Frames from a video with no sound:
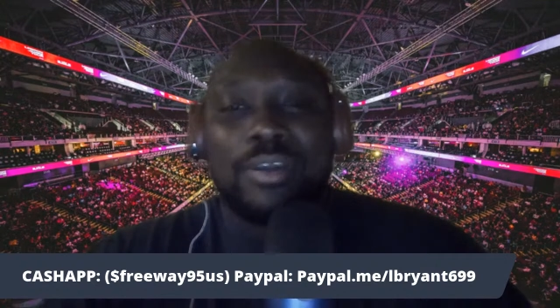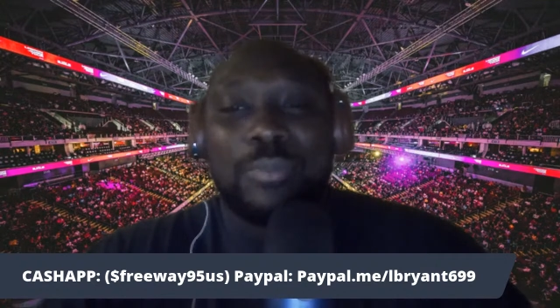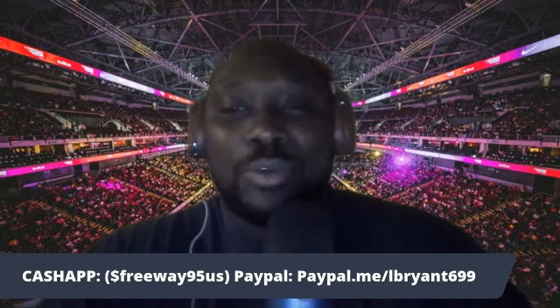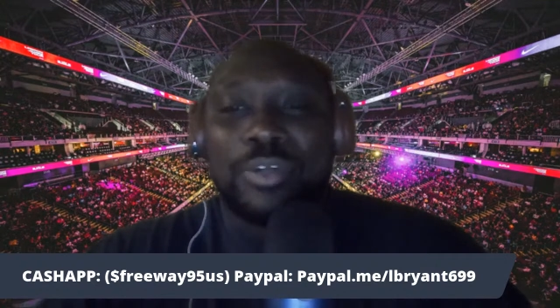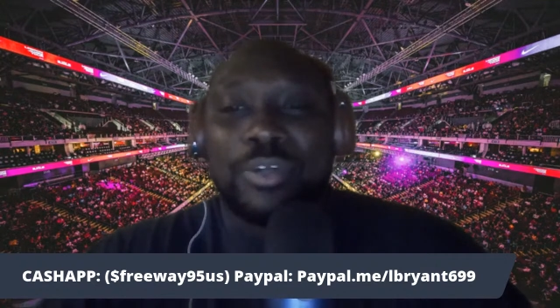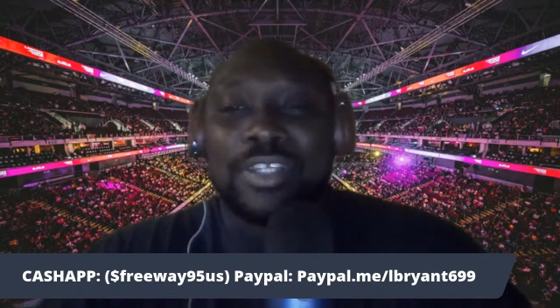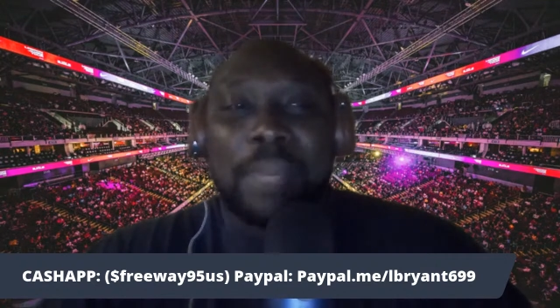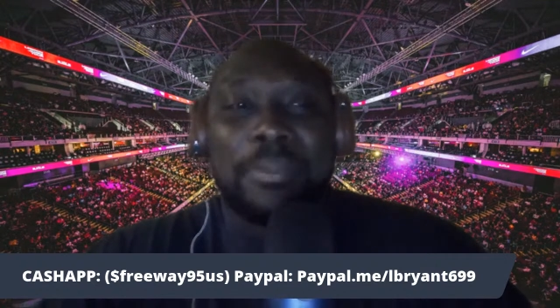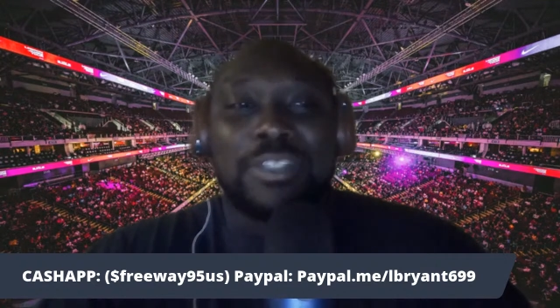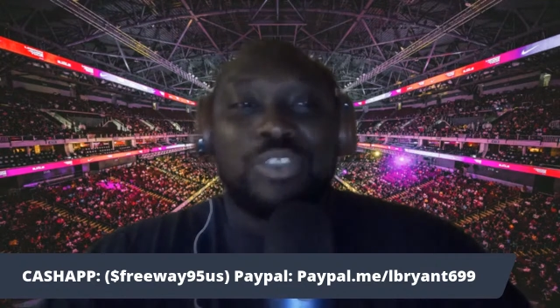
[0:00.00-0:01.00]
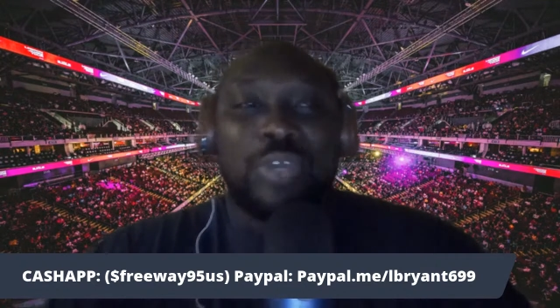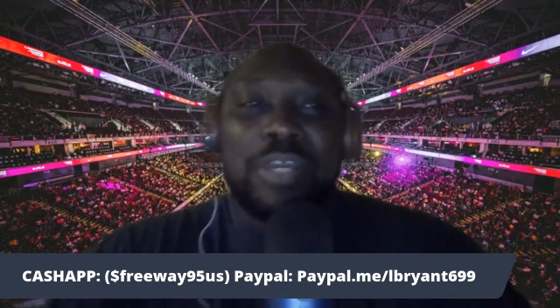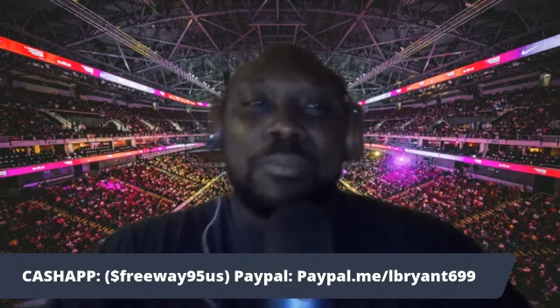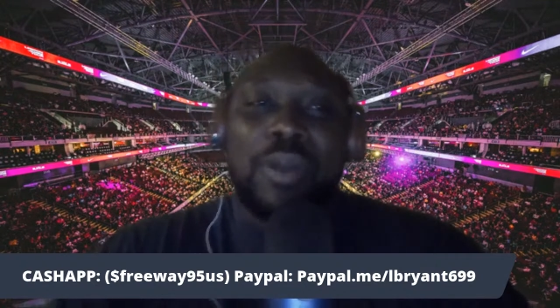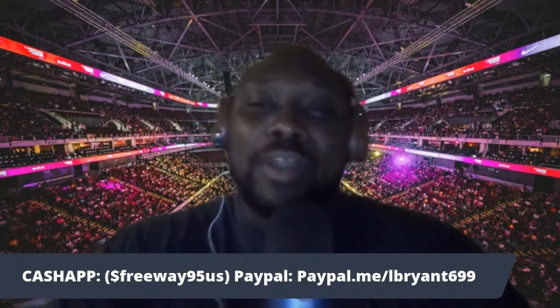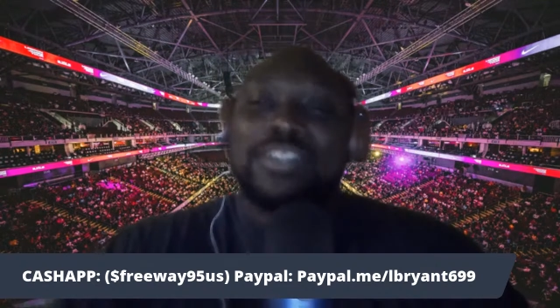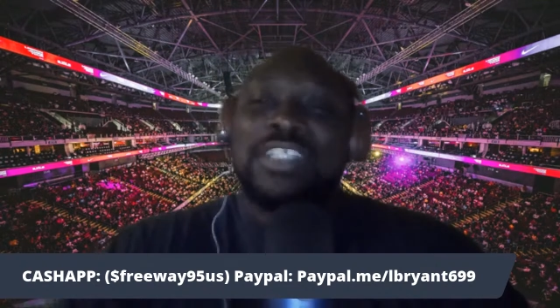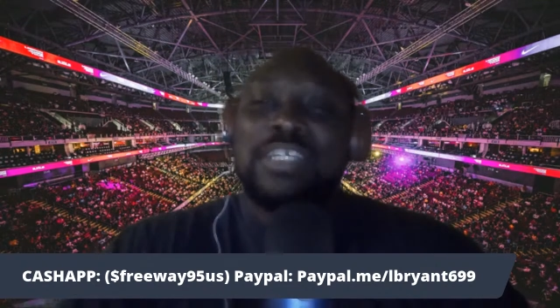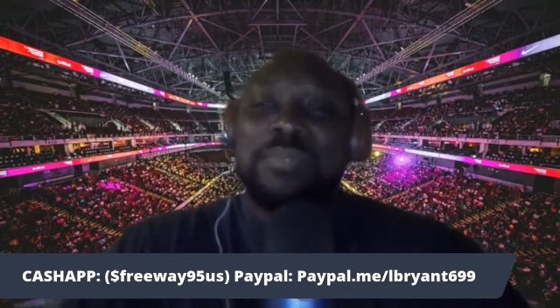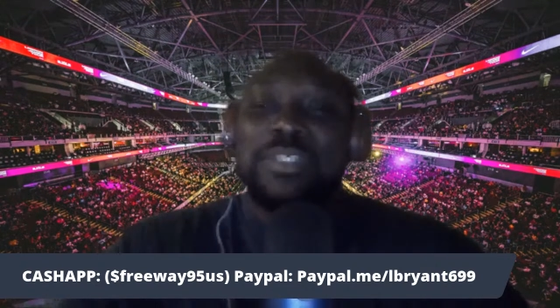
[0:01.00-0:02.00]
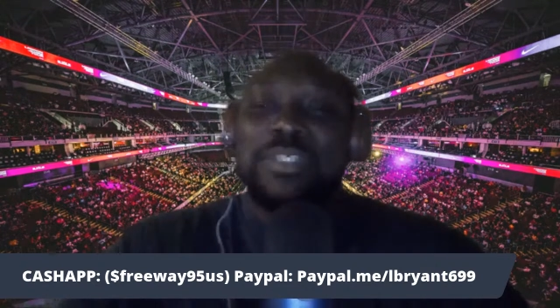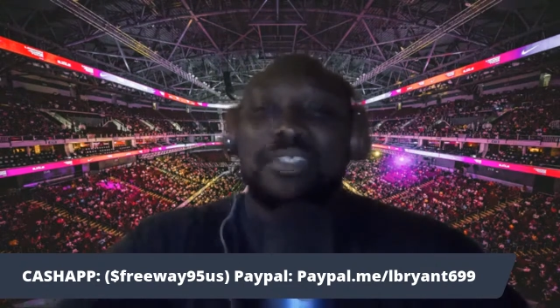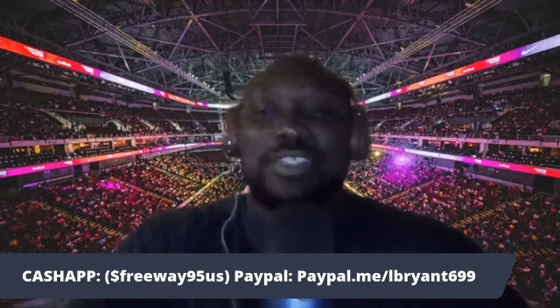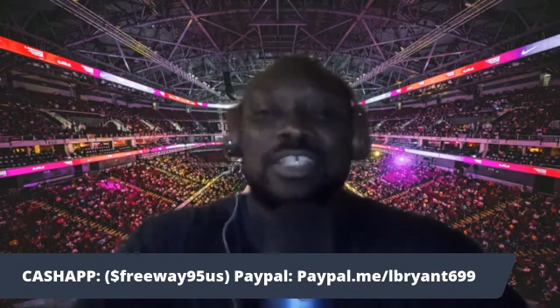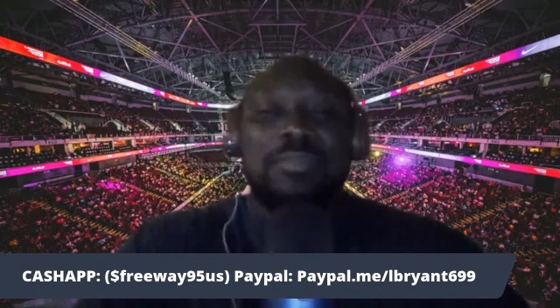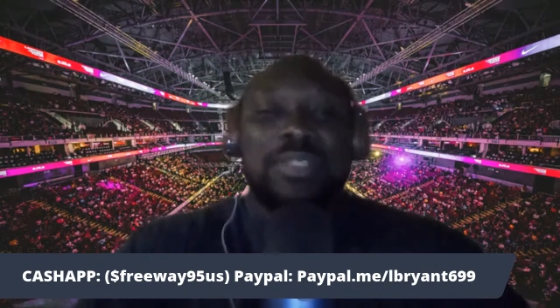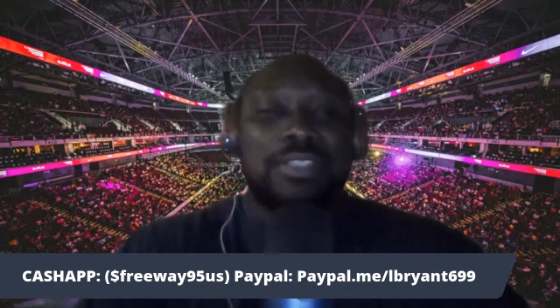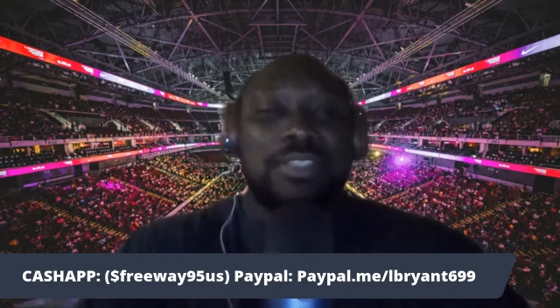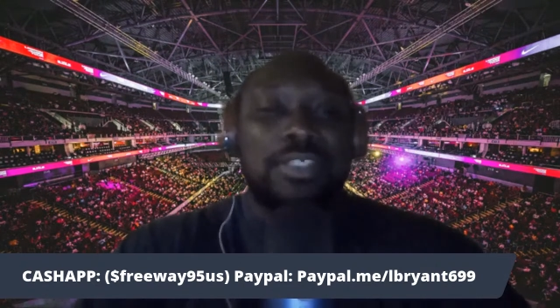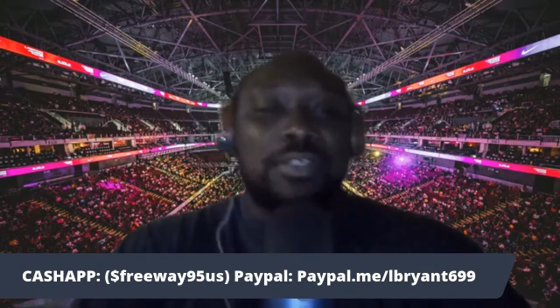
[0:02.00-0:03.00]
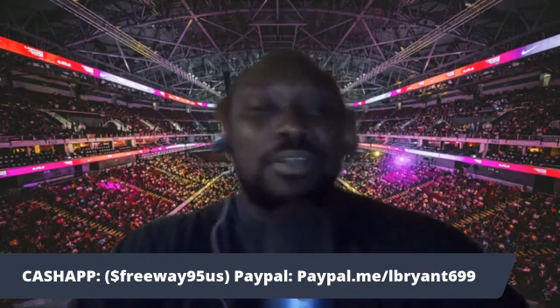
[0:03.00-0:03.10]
We're gonna get that bitch trademarked. The TBC.